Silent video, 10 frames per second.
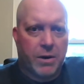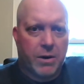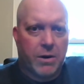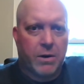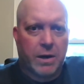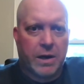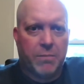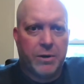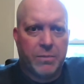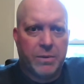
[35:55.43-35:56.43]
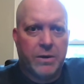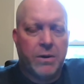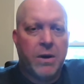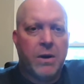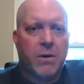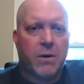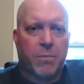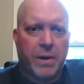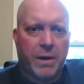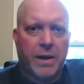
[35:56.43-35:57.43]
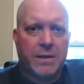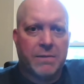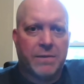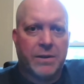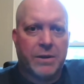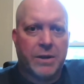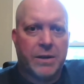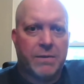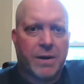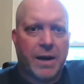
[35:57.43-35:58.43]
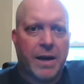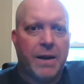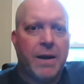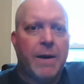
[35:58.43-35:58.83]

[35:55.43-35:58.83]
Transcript: or if you get hurt or get a boo boo or your belly doesn't feel good,